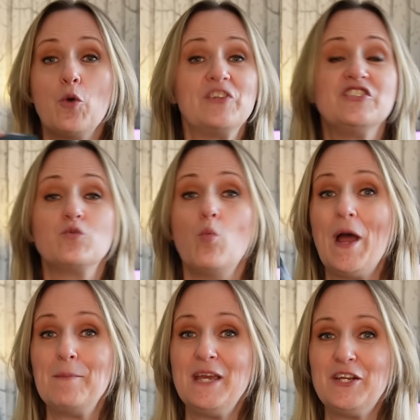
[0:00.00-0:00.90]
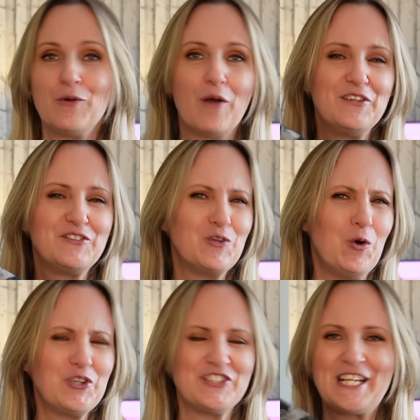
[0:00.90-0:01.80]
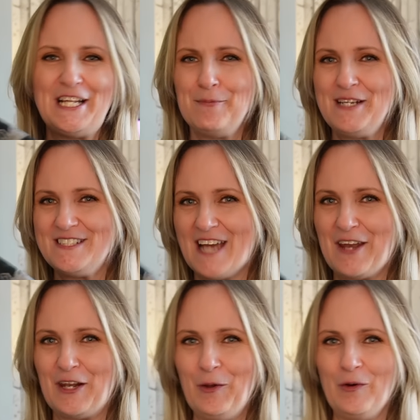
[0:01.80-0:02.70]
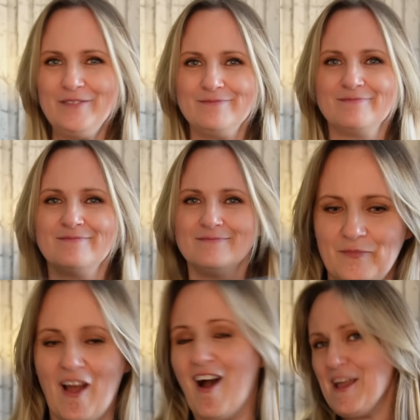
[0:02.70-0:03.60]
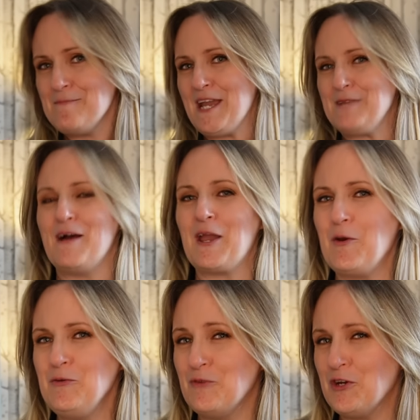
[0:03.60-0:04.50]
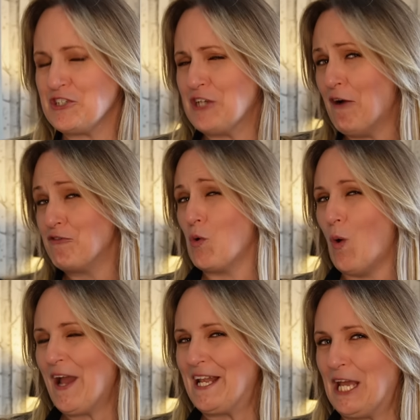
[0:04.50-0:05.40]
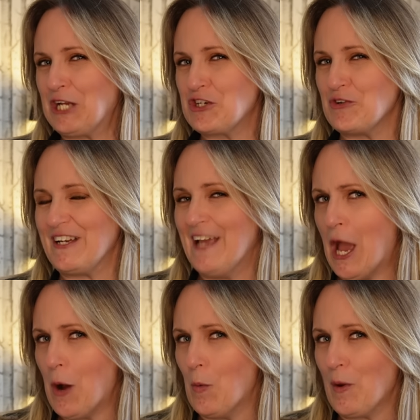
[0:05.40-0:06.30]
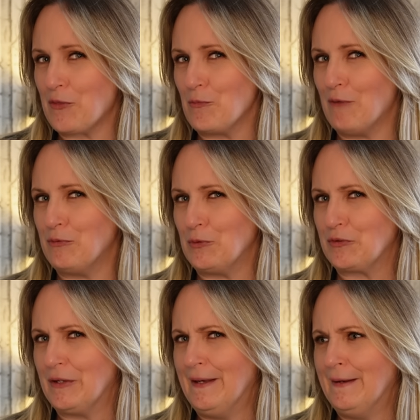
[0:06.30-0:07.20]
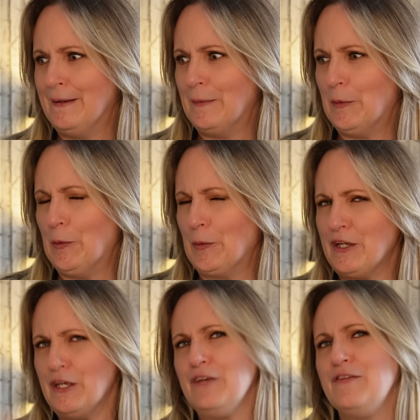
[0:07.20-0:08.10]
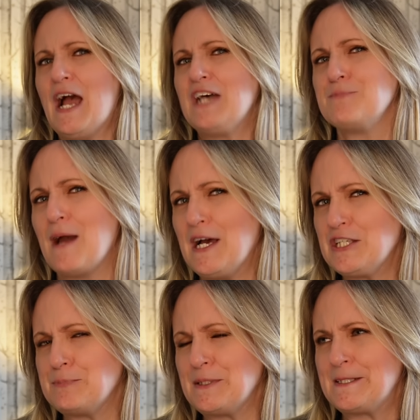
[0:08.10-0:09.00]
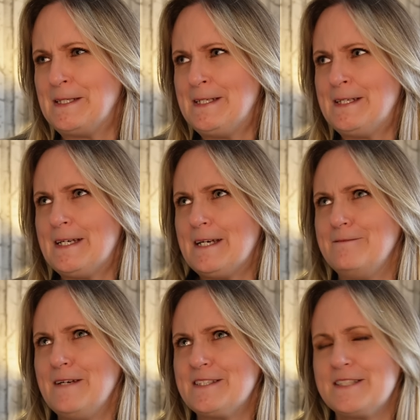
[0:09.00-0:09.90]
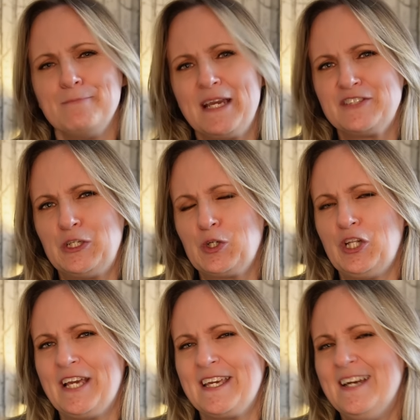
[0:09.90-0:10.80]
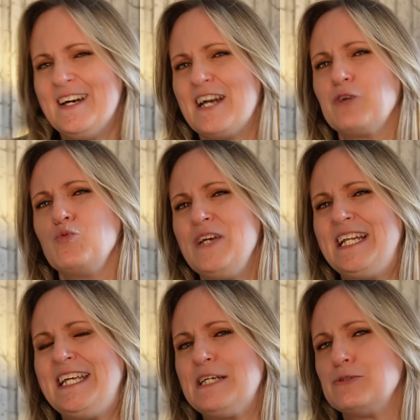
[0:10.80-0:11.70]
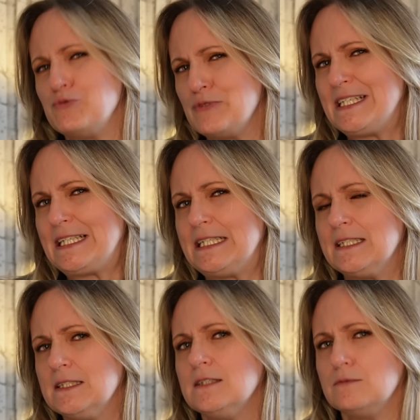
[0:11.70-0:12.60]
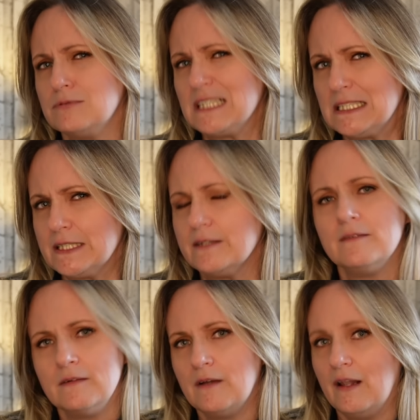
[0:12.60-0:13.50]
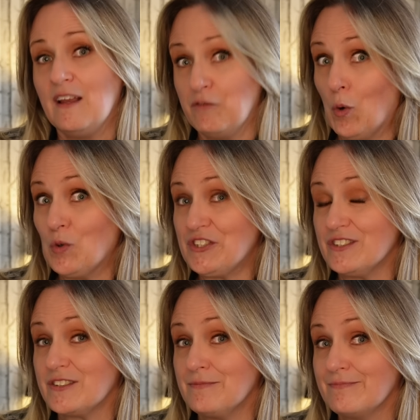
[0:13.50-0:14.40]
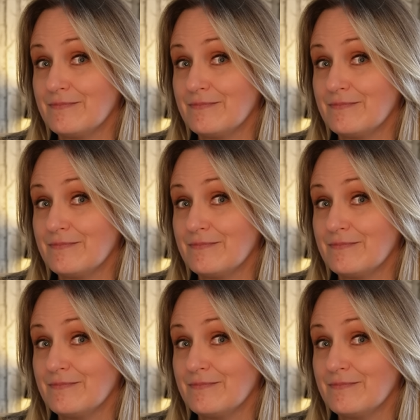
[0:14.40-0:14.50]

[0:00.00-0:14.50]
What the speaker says: with just 1 meter of this gorgeous Liberty Tana Lawn, I made my own version of quiet luxury with ruffles. Or if you ask my husband, a vest that makes it look like I really, really, really love horses.